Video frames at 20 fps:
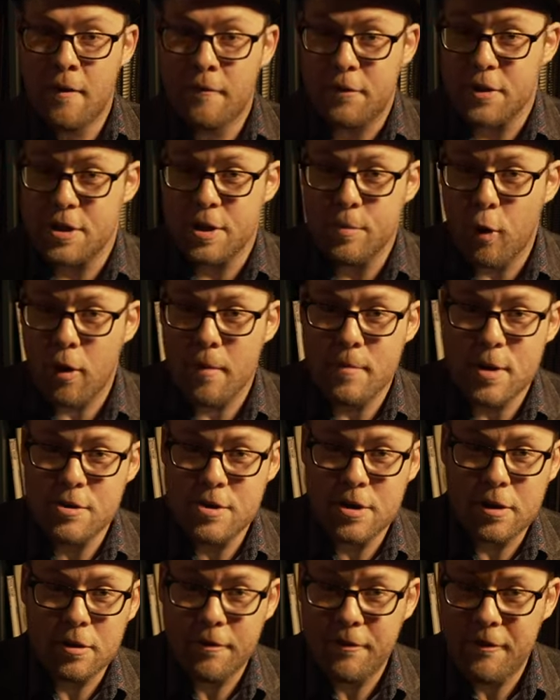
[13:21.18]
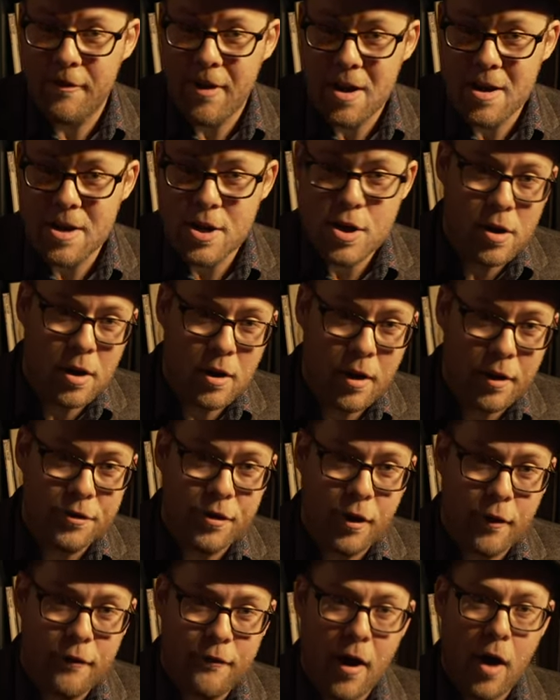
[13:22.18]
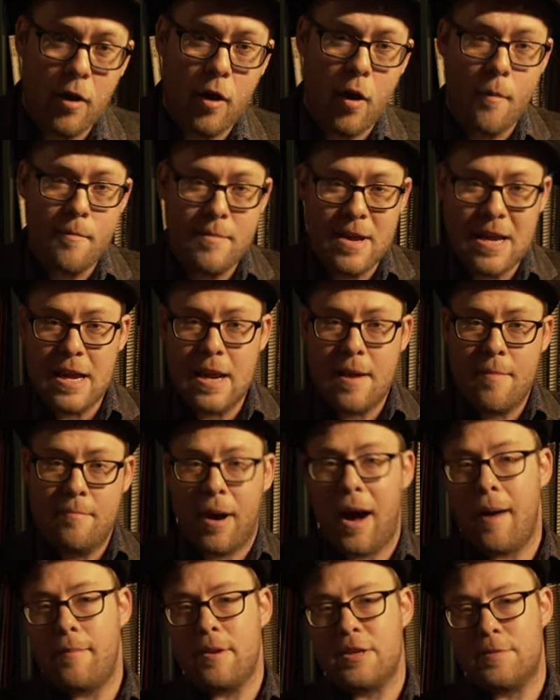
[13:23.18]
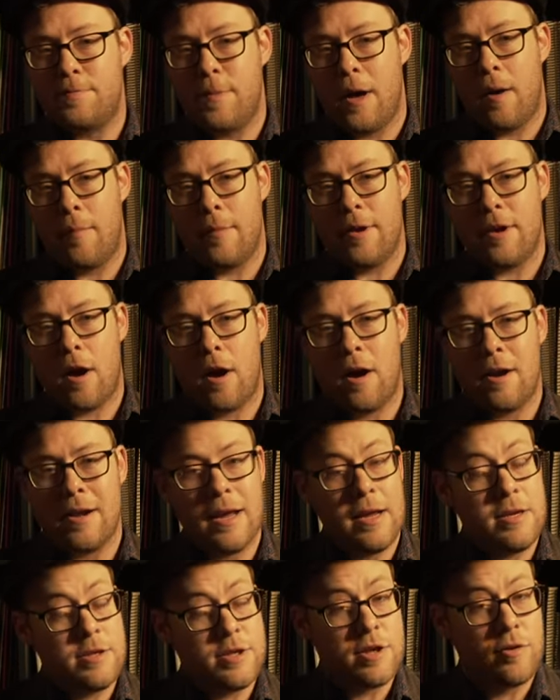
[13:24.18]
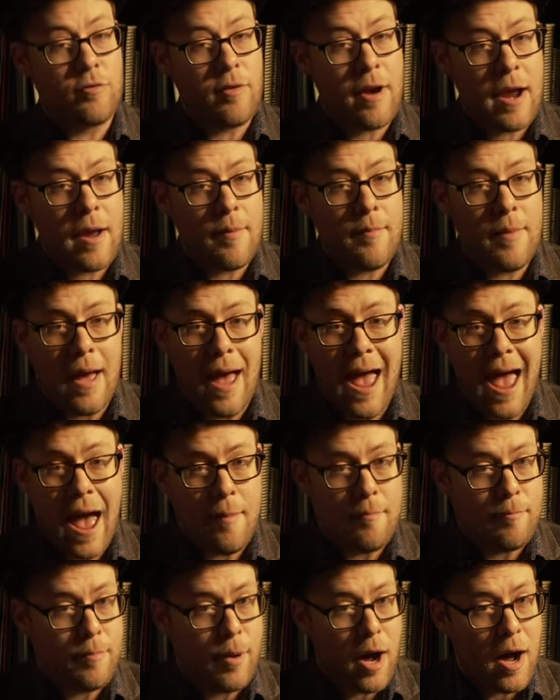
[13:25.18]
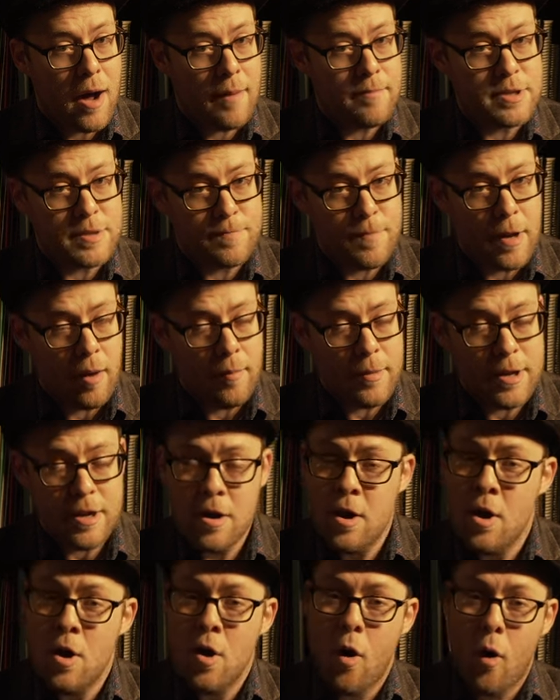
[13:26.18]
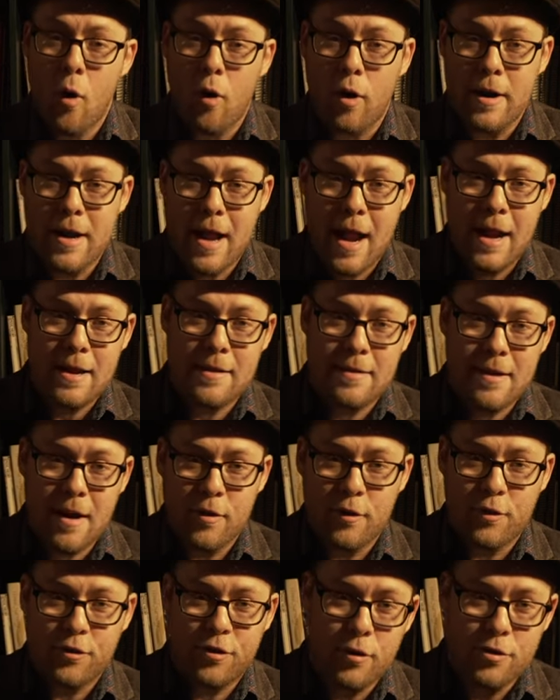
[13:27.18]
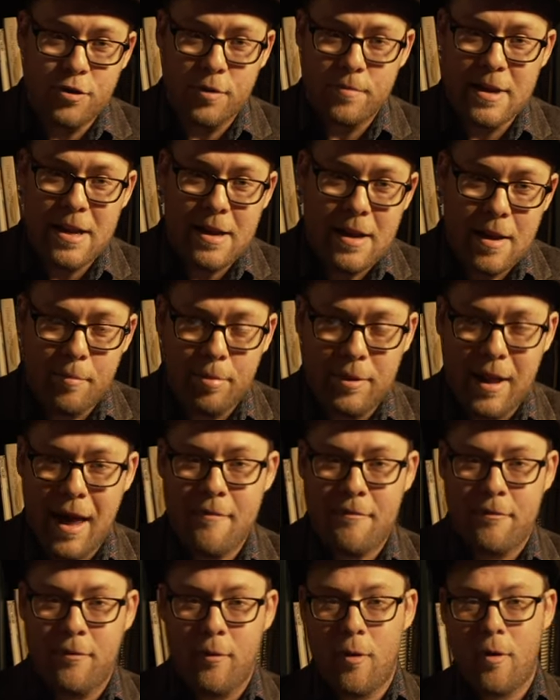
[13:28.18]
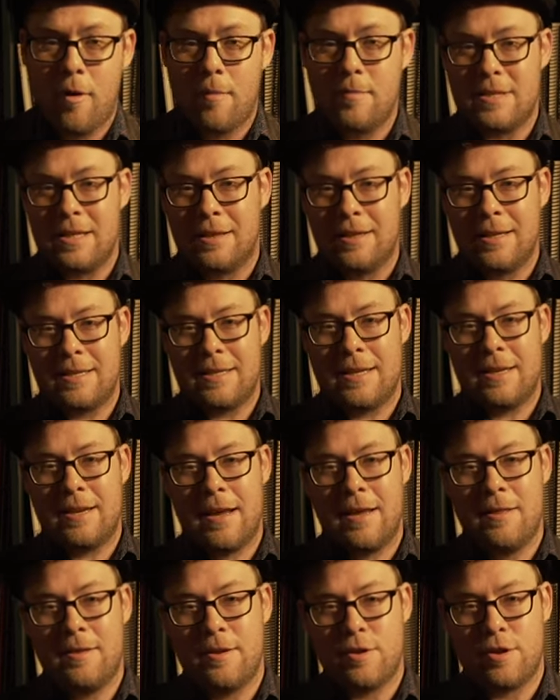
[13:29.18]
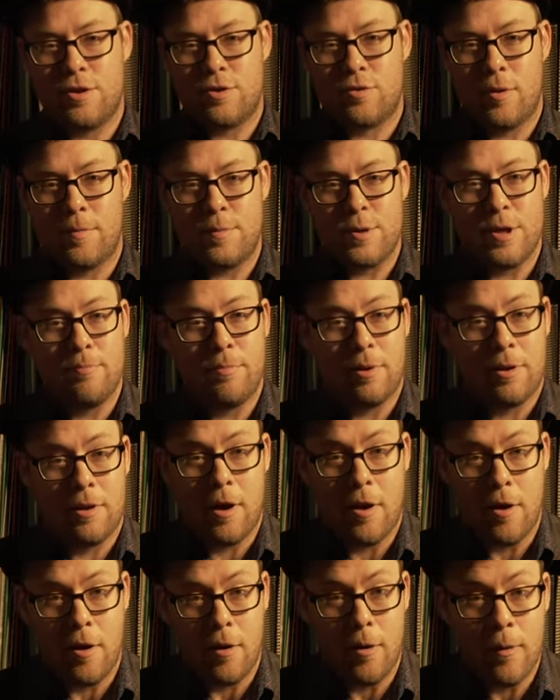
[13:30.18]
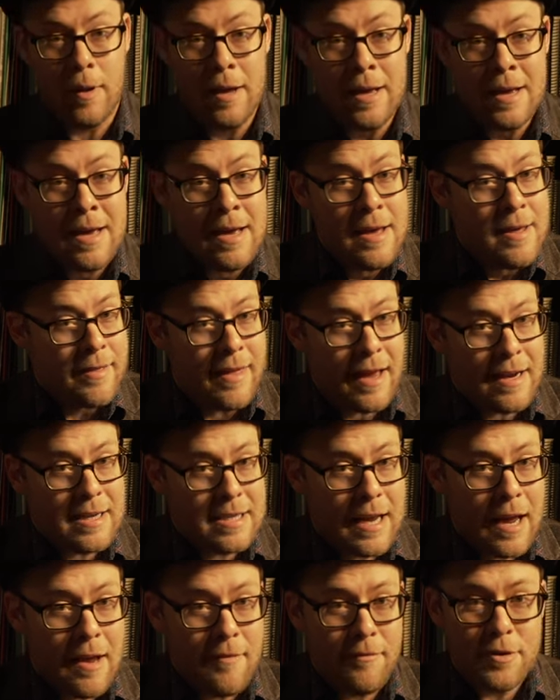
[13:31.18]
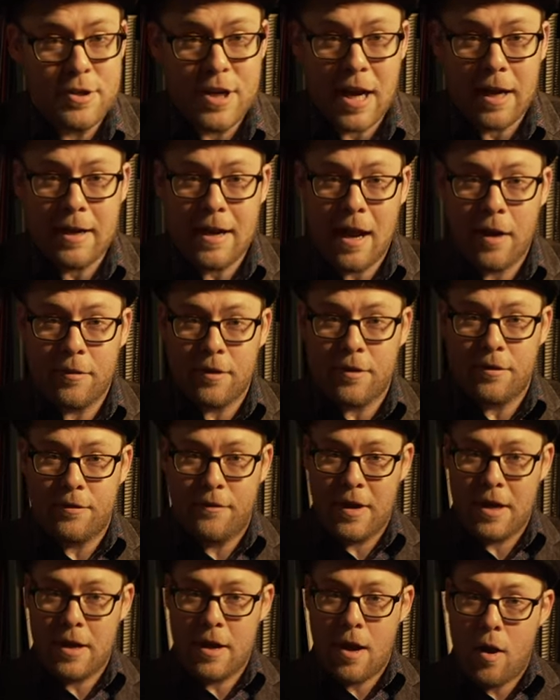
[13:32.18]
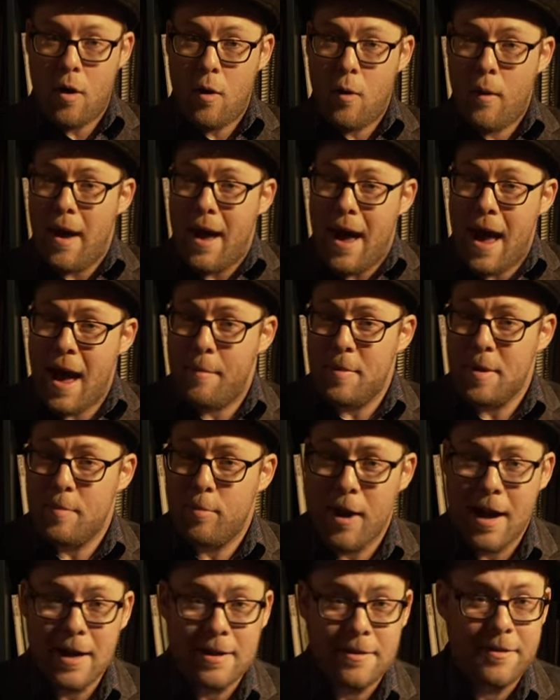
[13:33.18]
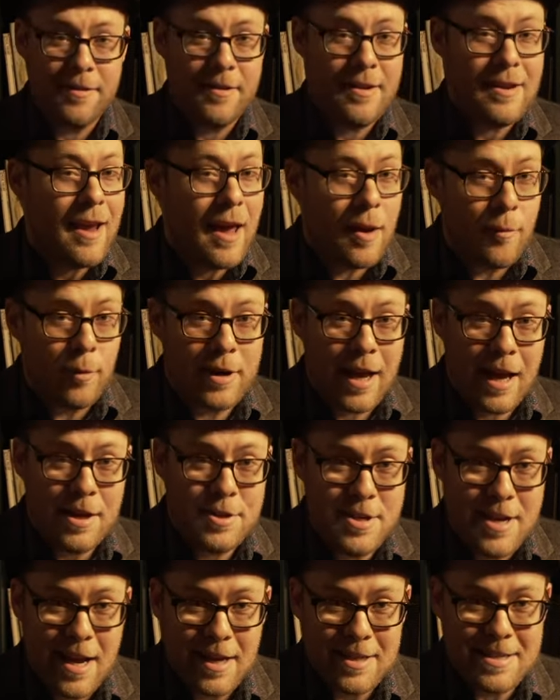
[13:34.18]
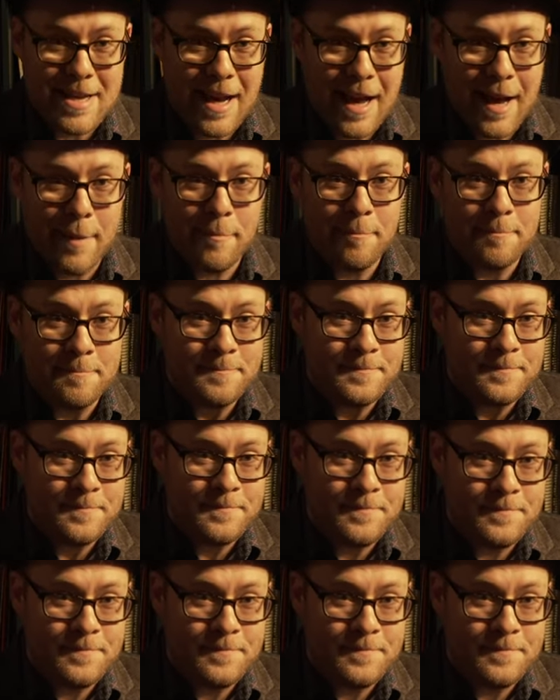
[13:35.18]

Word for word: For some more musical fun, you can also follow me, Bobby Spellman, on Instagram at Bob Spellman or in any of the other social media platforms listed in the description below. Thanks again for checking out this video, happy practicing, and we'll catch you next time.